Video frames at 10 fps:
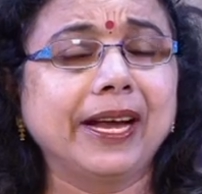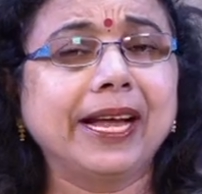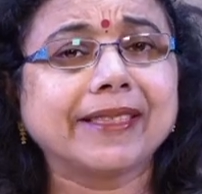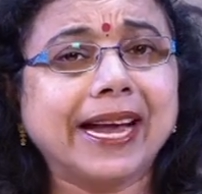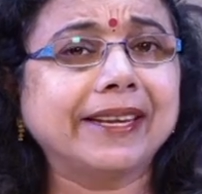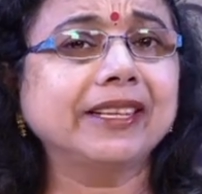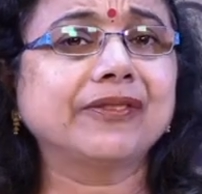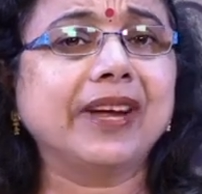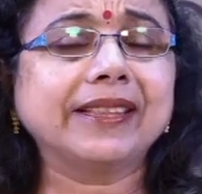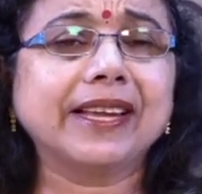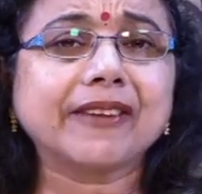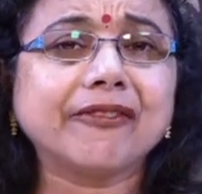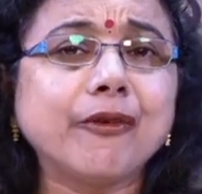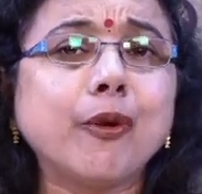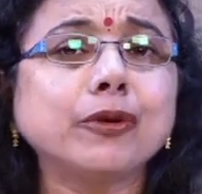and that is why they are
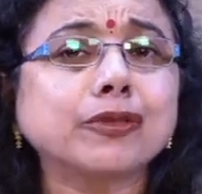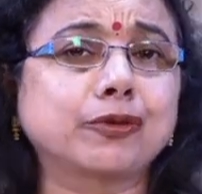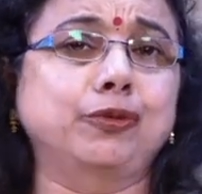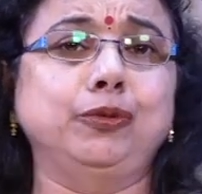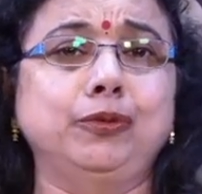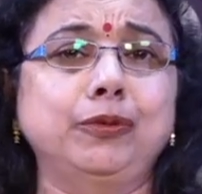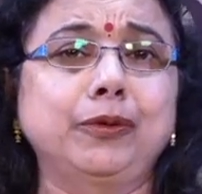forced to